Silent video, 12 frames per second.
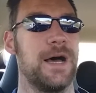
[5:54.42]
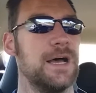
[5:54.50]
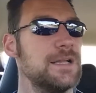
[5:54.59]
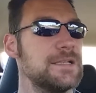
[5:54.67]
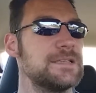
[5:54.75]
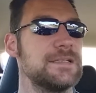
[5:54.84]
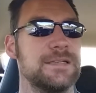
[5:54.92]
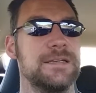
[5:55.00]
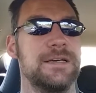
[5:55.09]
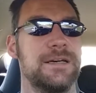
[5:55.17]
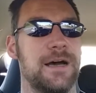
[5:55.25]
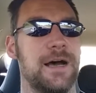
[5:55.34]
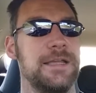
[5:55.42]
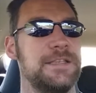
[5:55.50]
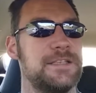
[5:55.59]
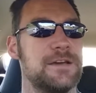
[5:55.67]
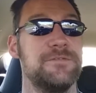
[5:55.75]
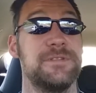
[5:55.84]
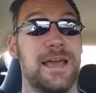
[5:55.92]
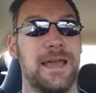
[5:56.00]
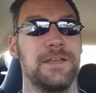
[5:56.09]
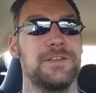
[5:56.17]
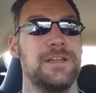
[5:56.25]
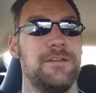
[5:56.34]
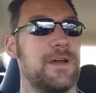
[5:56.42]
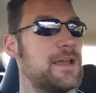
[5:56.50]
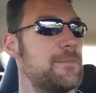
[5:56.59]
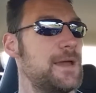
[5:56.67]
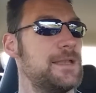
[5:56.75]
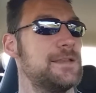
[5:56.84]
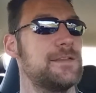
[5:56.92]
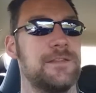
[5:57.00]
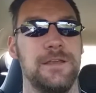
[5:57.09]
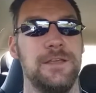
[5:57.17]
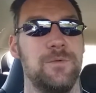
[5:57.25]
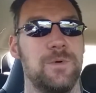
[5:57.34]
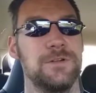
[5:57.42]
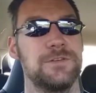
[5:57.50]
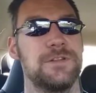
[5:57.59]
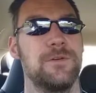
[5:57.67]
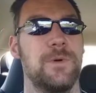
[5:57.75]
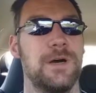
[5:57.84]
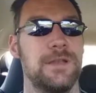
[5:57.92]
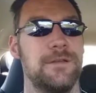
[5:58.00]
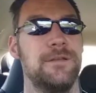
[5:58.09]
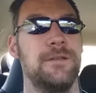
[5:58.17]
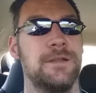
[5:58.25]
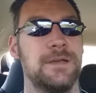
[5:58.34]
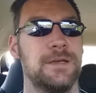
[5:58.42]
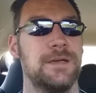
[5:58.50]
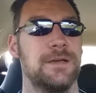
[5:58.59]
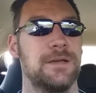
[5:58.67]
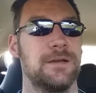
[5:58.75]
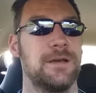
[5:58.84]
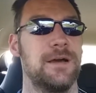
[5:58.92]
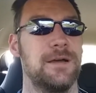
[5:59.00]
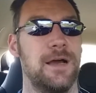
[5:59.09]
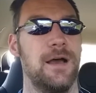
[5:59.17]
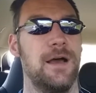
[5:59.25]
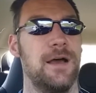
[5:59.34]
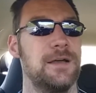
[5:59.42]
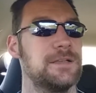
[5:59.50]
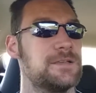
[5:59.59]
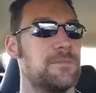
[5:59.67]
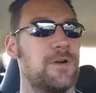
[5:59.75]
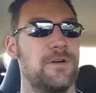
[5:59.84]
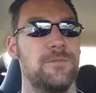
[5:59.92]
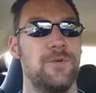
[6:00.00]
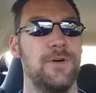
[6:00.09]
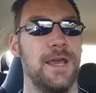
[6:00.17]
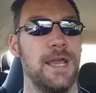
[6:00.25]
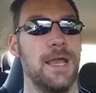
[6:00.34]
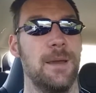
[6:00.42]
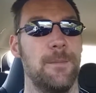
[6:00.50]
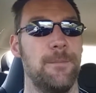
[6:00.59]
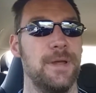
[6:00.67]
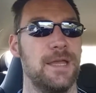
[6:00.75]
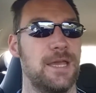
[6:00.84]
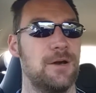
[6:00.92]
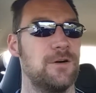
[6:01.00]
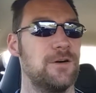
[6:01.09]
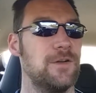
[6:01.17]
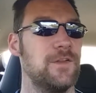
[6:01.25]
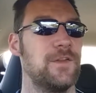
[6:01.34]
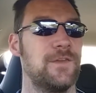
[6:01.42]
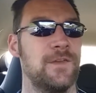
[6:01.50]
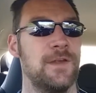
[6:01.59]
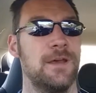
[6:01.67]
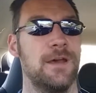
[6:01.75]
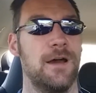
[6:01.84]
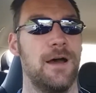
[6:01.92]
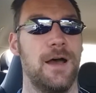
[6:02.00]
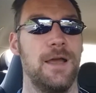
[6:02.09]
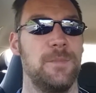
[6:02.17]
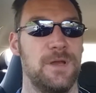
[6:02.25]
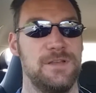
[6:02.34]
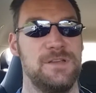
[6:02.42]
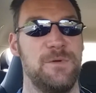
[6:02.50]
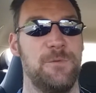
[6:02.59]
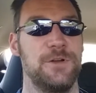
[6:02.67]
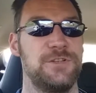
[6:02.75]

But I don't actually recommend that you watch the one tomorrow morning, because I'm going to be